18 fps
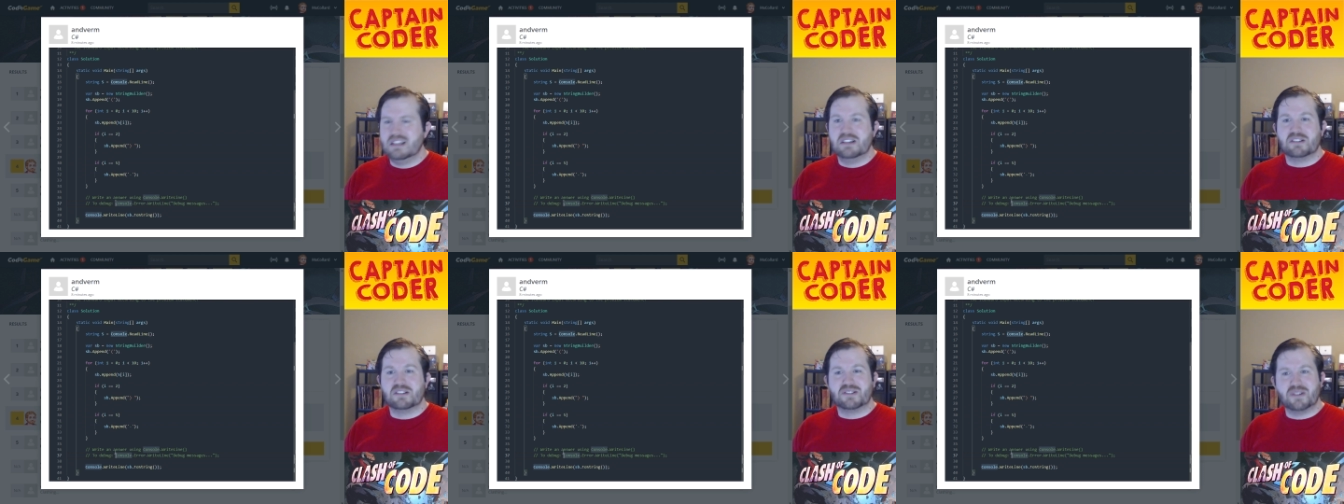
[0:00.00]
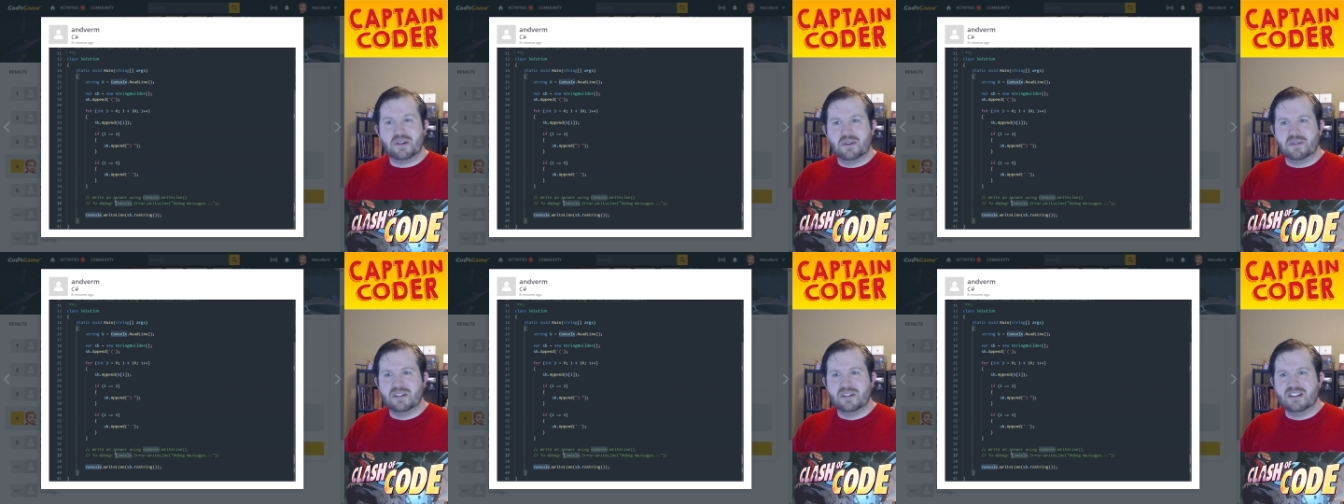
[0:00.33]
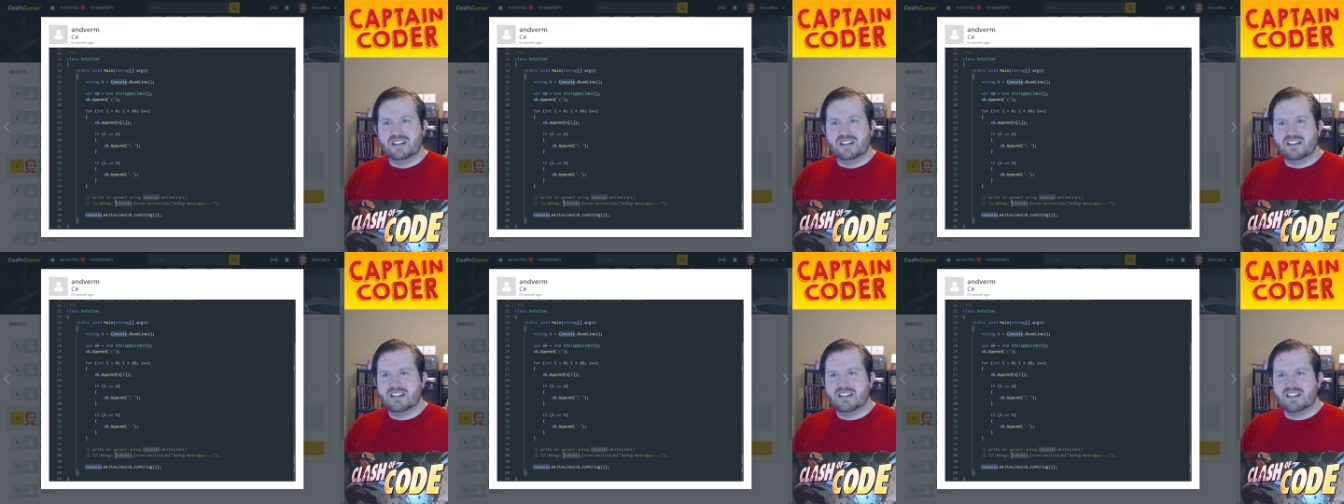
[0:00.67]
So
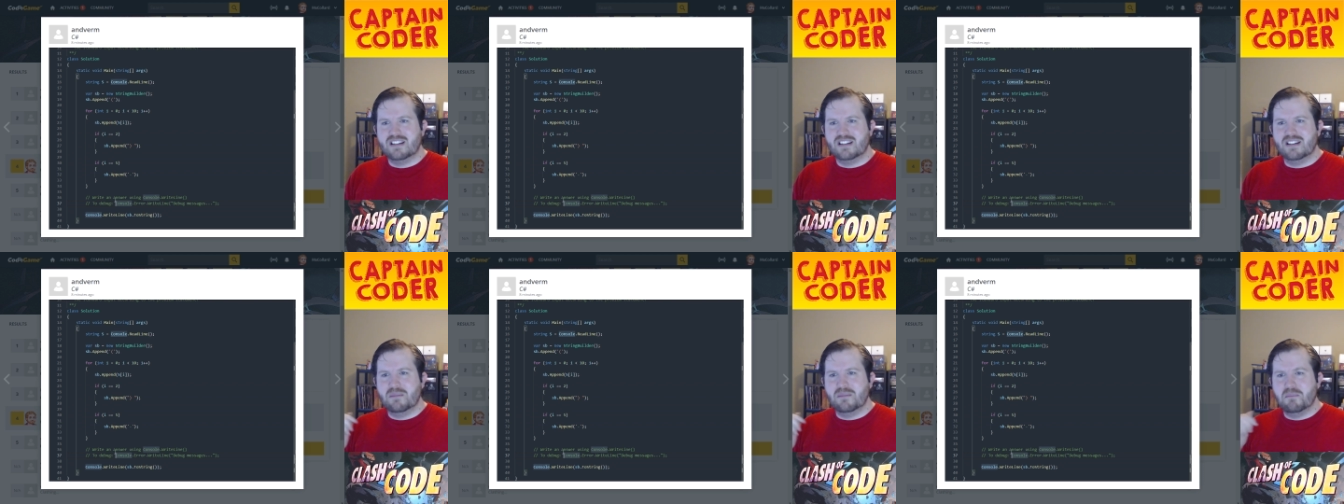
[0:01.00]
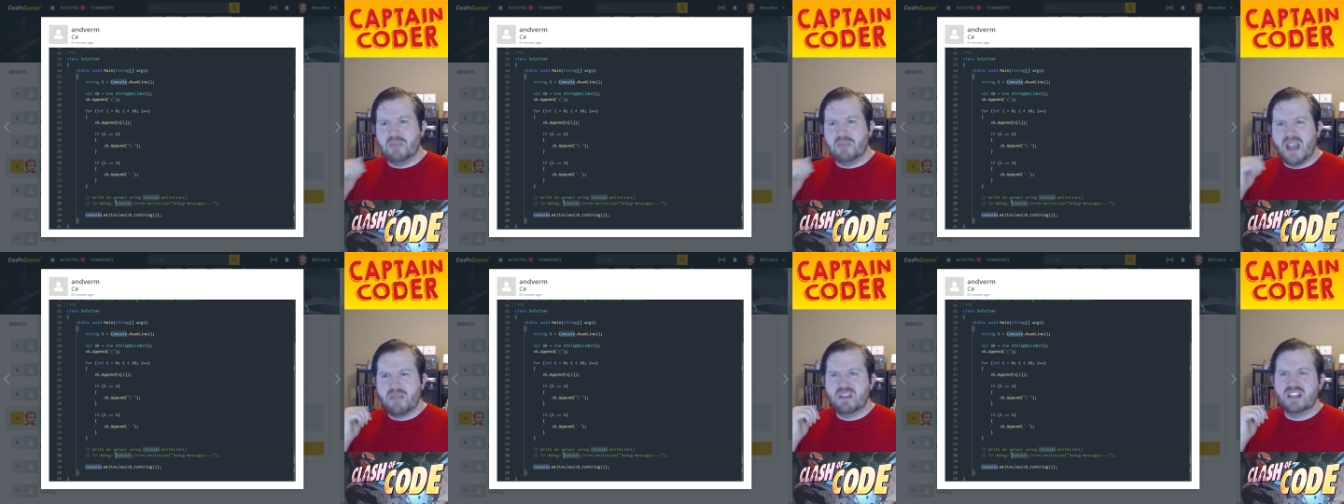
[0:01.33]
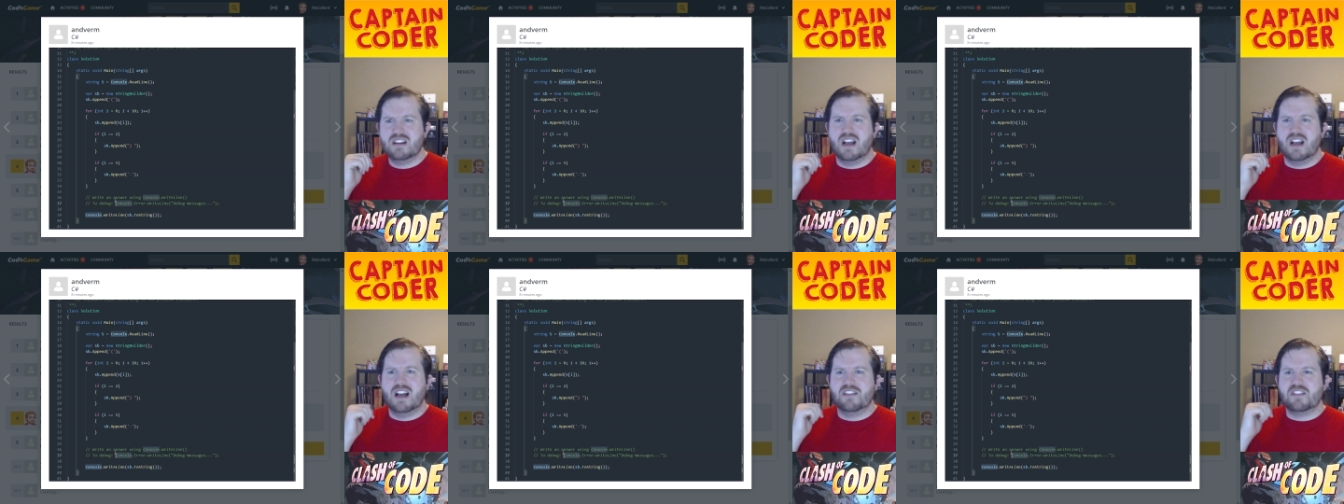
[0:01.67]
maybe
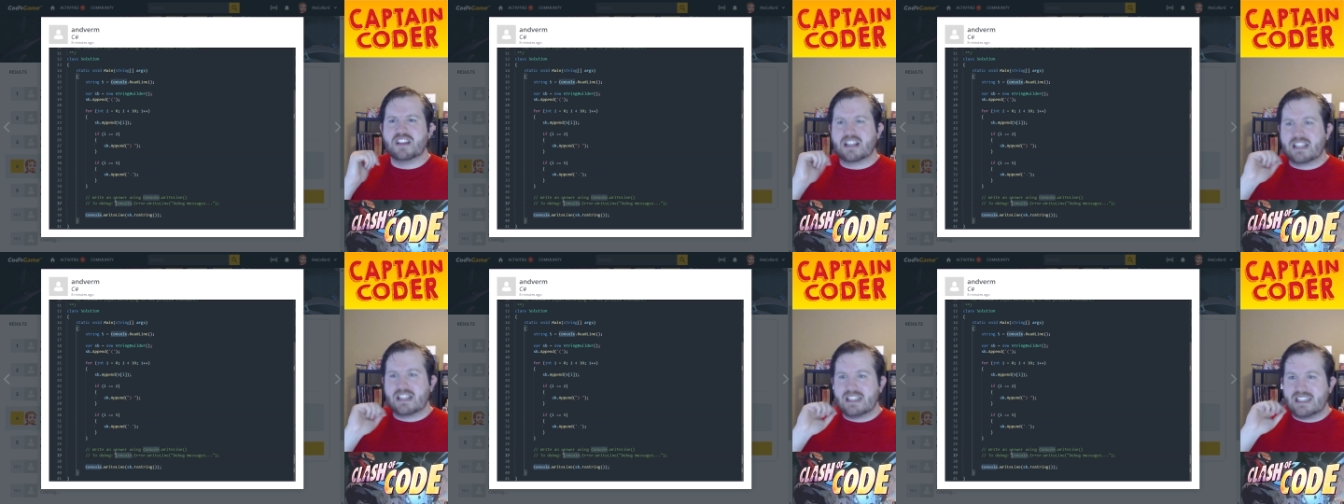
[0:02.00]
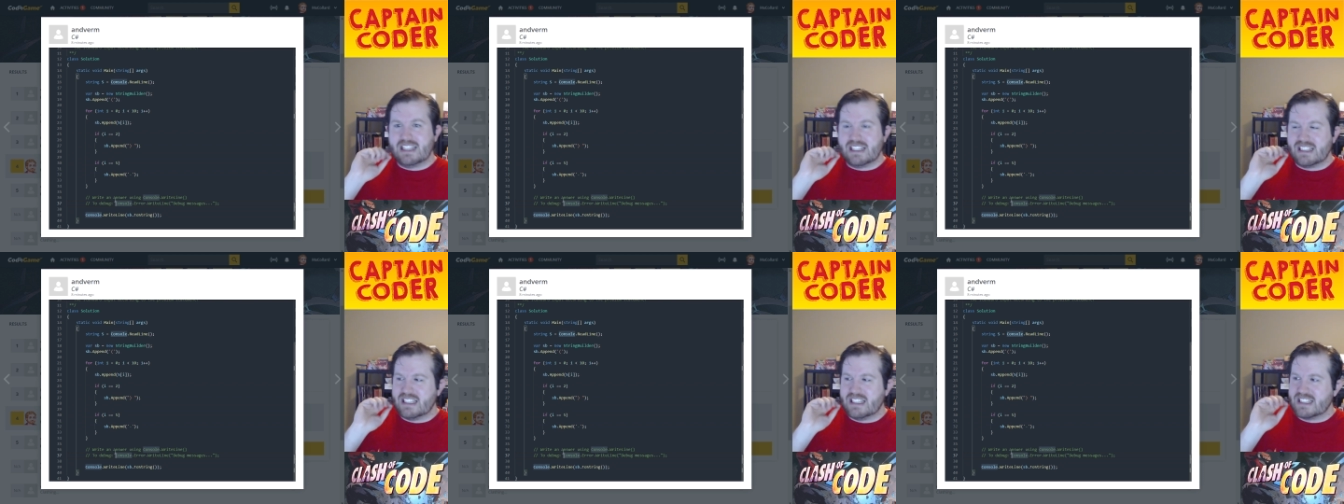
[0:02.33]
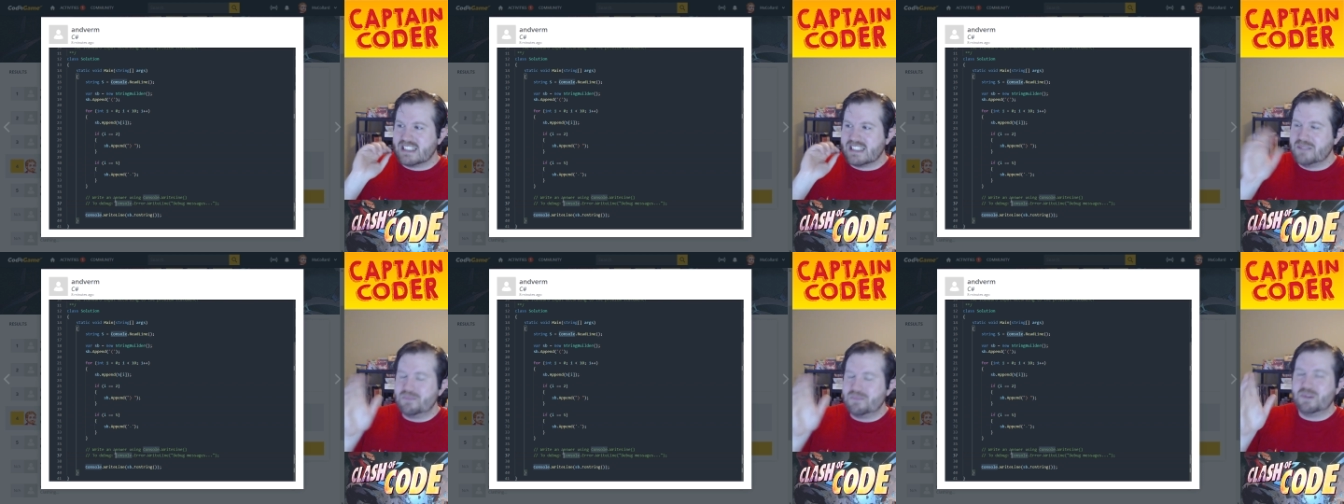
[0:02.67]
not the
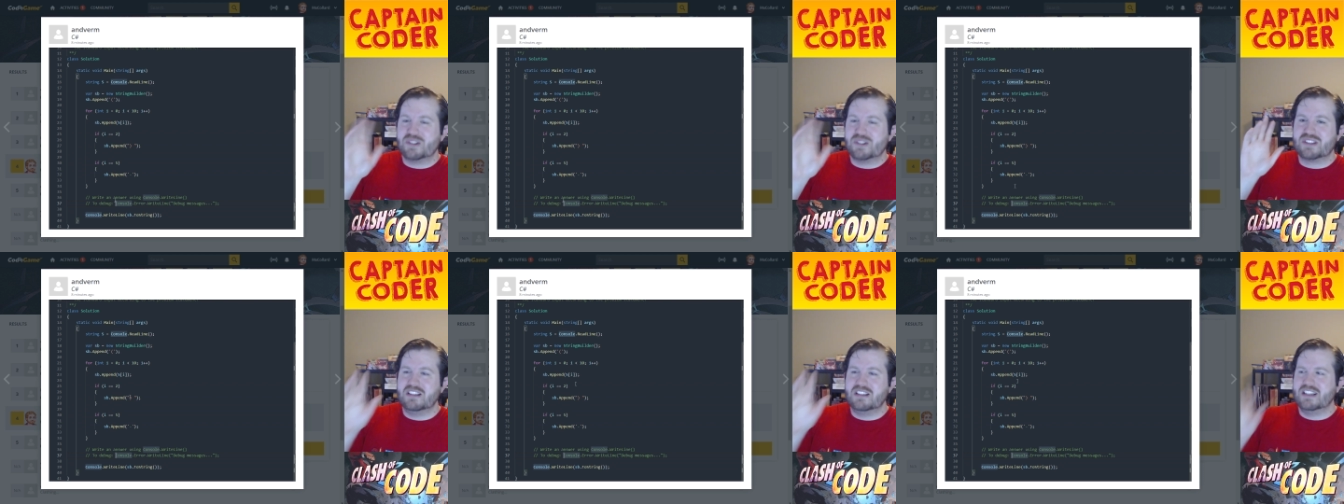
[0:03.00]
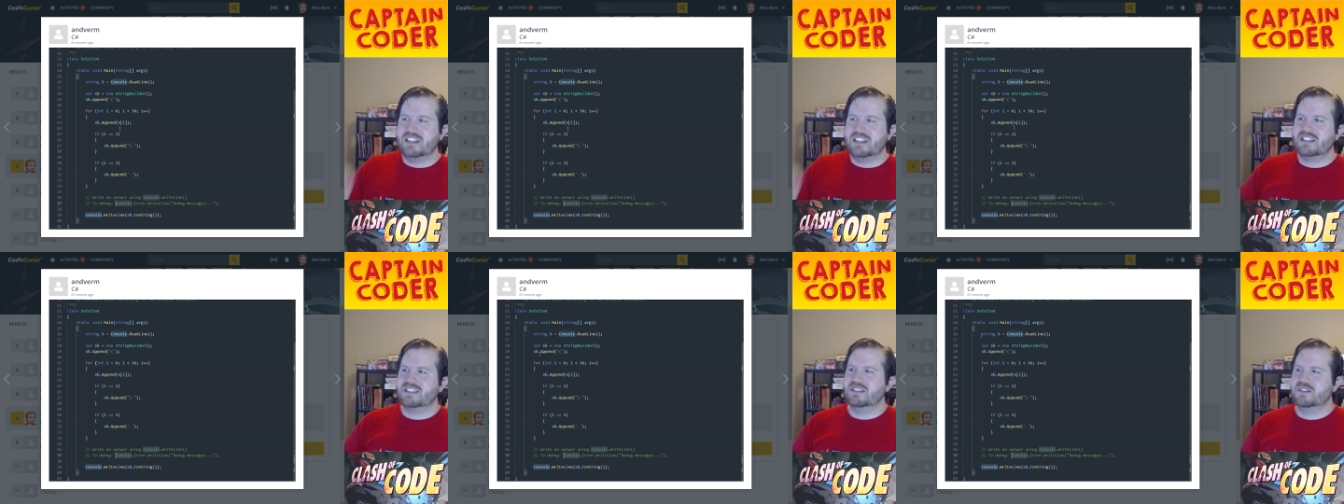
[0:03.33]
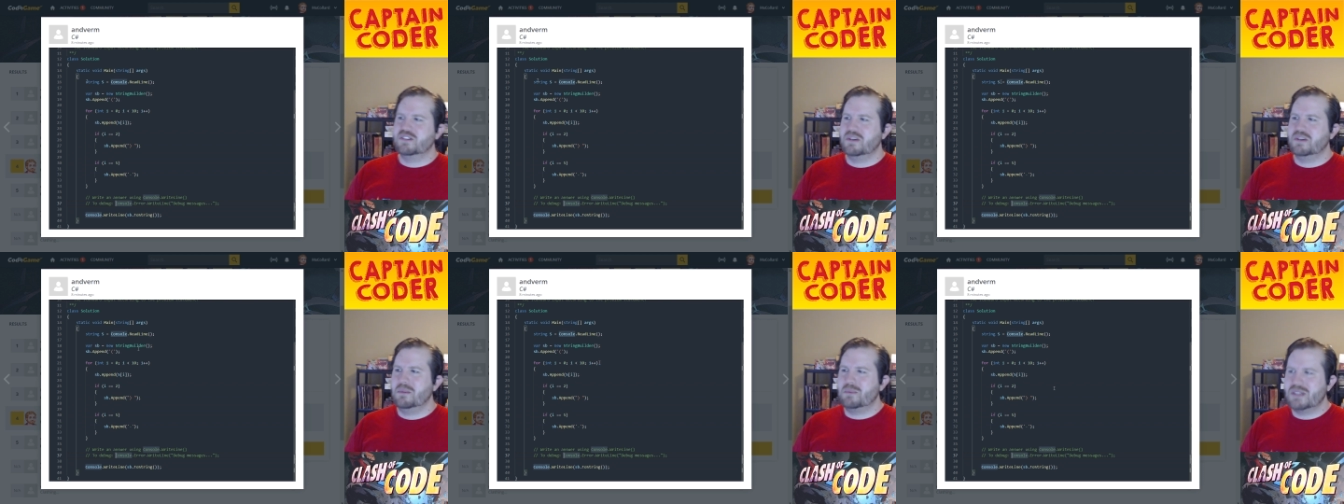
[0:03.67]
simplest, cleanest
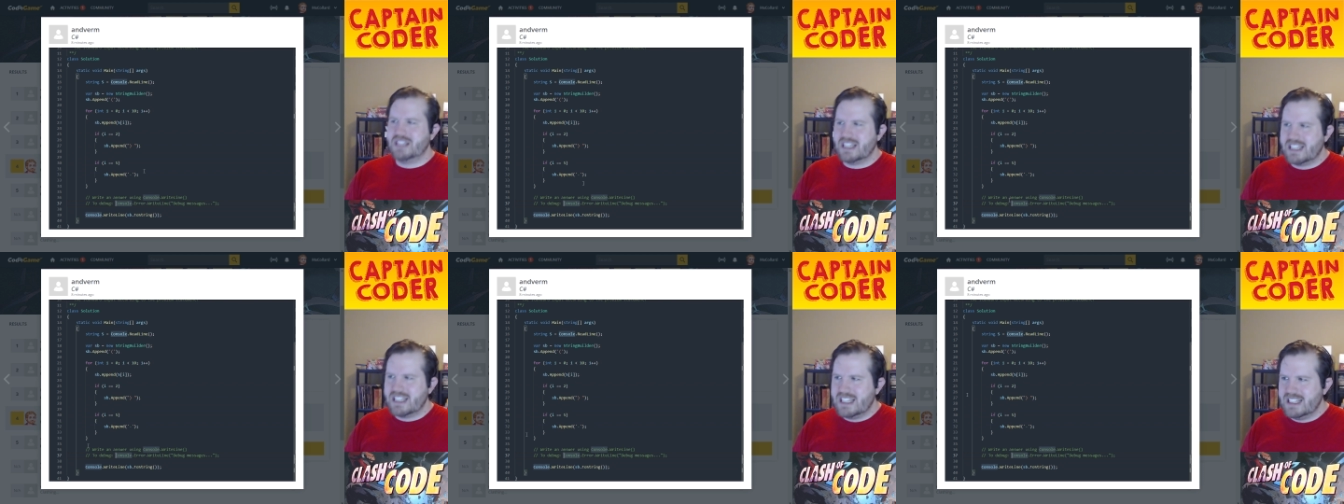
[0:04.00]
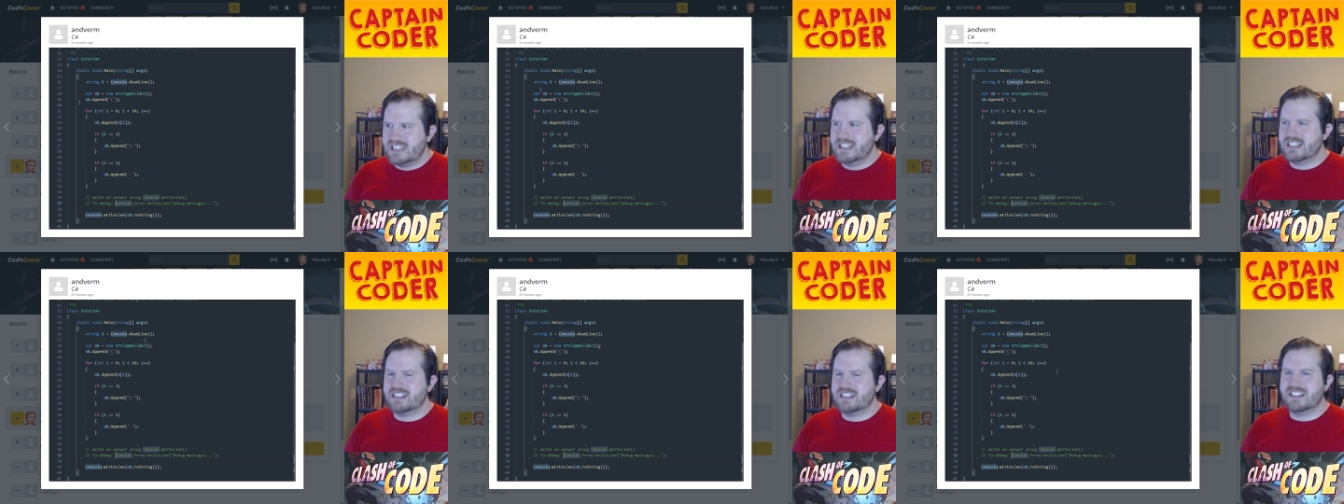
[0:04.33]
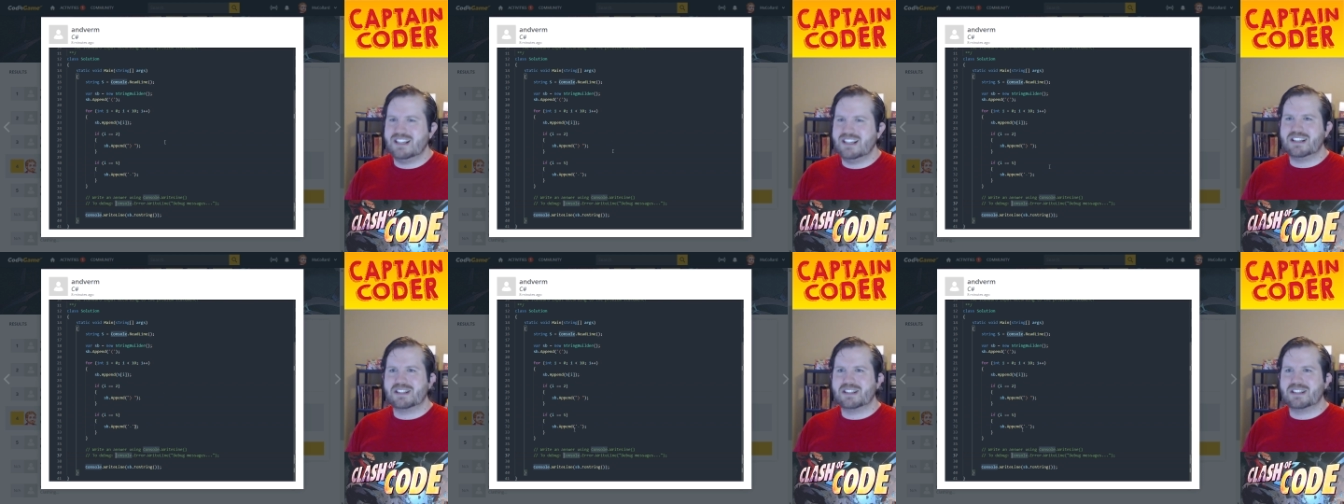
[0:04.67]
solution, but that gets it done.